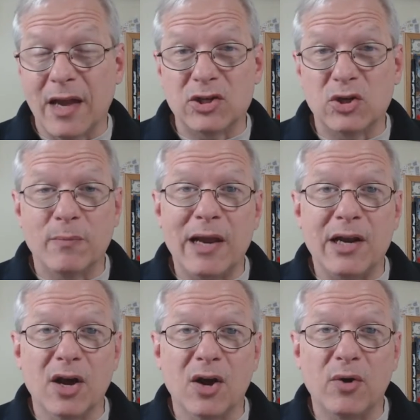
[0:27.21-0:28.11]
as you
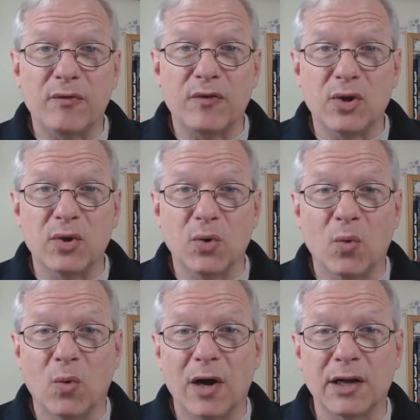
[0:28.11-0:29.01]
may know, if you
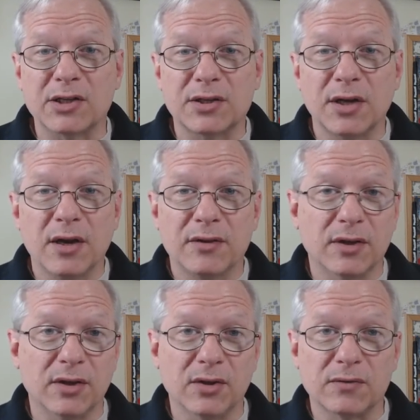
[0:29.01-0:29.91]
watched
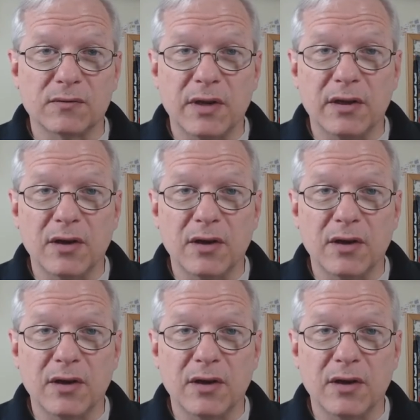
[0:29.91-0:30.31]
the little